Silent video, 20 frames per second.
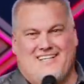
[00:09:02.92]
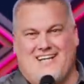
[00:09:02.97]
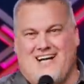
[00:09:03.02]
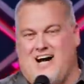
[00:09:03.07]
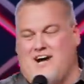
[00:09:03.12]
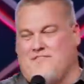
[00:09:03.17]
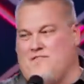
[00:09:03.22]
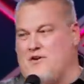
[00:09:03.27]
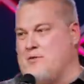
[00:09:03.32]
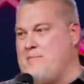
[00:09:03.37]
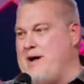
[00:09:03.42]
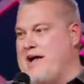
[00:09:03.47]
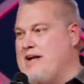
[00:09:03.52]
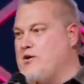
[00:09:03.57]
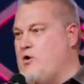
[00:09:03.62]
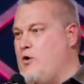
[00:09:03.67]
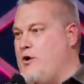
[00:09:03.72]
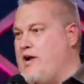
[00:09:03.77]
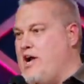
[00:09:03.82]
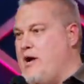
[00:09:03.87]
Uh, a friend of
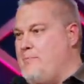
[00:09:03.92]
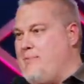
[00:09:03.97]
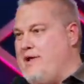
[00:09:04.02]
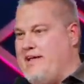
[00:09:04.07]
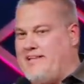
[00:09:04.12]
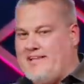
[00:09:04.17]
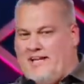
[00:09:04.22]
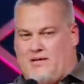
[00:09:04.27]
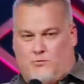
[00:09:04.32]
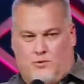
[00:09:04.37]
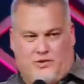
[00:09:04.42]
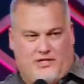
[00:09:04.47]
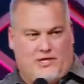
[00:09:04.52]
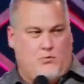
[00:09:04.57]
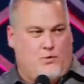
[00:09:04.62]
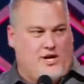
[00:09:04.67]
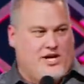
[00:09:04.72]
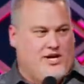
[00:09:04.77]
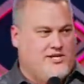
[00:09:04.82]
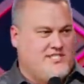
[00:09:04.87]
mine growing up, he had like
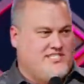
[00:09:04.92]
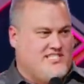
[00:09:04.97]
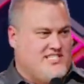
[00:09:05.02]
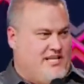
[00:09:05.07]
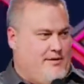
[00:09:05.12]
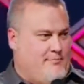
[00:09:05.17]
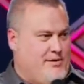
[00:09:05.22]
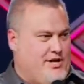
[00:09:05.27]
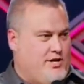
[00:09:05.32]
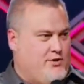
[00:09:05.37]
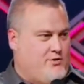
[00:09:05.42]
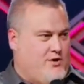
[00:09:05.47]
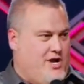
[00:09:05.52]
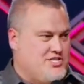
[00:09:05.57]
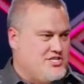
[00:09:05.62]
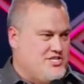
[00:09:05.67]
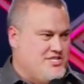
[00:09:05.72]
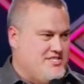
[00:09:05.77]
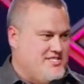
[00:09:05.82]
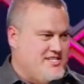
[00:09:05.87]
really weird celebrity
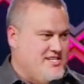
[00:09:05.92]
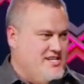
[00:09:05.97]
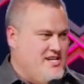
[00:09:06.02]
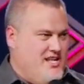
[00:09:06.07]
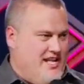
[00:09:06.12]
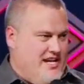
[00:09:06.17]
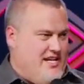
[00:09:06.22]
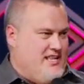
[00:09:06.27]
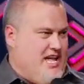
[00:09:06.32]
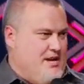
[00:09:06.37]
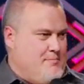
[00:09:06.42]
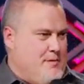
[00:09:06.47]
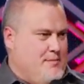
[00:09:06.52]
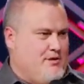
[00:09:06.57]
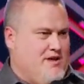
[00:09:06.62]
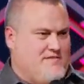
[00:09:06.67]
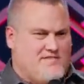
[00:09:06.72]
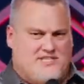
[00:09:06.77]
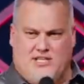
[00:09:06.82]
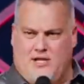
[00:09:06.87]
crushes. I think a lot of
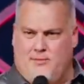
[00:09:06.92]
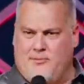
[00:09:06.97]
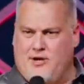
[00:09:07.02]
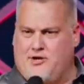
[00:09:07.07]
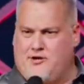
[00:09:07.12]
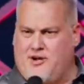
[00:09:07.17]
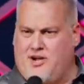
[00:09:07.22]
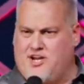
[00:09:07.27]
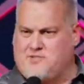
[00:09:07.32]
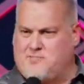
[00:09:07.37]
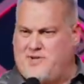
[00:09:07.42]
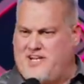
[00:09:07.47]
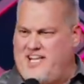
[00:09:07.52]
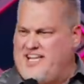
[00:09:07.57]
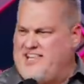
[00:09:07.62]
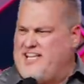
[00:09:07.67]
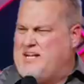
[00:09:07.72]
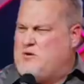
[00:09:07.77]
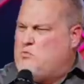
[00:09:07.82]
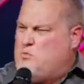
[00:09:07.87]
people have celebrity crush, but
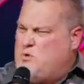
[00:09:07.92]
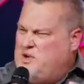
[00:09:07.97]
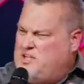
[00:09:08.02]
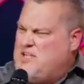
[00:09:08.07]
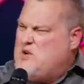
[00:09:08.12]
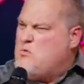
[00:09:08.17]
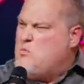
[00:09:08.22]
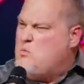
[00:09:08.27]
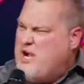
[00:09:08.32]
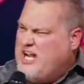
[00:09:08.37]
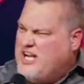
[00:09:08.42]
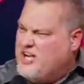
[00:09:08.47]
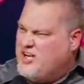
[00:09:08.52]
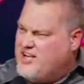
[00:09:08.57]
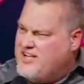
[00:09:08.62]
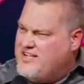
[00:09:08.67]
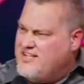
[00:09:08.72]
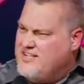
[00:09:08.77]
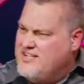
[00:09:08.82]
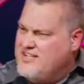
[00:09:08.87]
he had like really
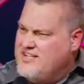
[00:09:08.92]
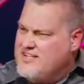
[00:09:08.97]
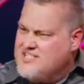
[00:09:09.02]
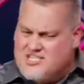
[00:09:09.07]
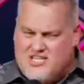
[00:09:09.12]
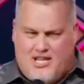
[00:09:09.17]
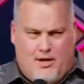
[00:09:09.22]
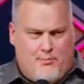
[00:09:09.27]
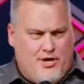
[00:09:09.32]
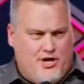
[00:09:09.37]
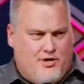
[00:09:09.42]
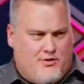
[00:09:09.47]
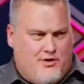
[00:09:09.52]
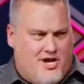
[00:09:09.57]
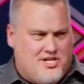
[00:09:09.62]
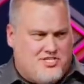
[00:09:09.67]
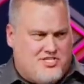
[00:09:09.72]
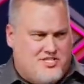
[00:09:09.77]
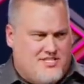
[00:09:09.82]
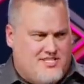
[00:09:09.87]
weird celebrity
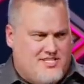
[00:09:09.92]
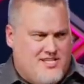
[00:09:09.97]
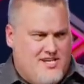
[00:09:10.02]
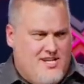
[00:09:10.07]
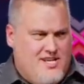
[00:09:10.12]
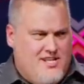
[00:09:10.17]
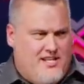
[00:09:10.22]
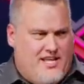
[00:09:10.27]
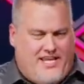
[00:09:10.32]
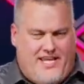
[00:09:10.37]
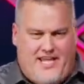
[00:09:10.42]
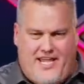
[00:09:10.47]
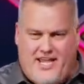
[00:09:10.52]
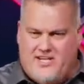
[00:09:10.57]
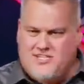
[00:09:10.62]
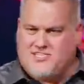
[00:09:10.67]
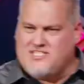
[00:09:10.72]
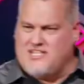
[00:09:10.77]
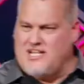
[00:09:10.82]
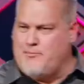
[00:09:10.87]
crushes. Like he
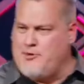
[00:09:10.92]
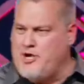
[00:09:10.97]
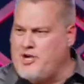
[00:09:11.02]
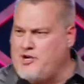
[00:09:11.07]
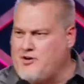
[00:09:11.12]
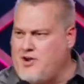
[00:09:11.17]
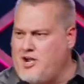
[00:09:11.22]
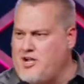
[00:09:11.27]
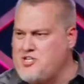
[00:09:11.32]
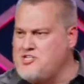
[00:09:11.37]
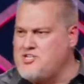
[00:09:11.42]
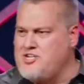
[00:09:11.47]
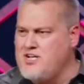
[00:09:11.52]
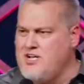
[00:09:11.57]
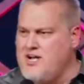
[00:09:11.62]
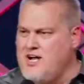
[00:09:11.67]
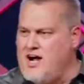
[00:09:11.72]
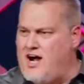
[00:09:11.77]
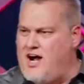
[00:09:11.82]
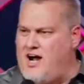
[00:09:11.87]
had a celebrity crush
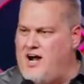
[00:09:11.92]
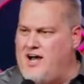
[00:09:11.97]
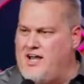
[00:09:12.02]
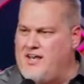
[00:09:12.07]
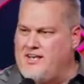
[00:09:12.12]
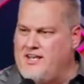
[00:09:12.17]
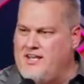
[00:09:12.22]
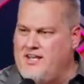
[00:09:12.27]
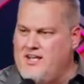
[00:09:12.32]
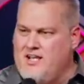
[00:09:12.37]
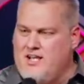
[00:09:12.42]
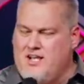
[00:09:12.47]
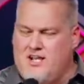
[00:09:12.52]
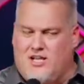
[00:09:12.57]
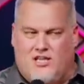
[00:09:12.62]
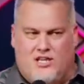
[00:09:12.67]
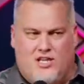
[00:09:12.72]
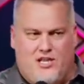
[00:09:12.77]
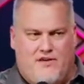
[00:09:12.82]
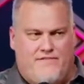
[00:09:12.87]
on
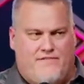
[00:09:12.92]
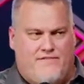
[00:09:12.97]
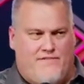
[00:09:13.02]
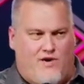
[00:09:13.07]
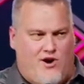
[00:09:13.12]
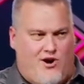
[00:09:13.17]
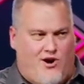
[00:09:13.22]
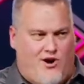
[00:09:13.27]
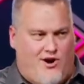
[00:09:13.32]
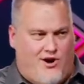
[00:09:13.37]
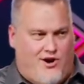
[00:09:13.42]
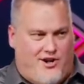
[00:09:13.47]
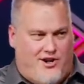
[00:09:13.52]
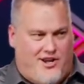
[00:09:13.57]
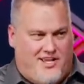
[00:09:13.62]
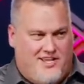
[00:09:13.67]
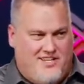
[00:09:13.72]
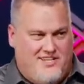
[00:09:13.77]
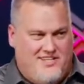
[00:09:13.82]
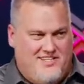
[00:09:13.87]

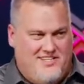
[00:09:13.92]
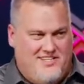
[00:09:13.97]
Laverne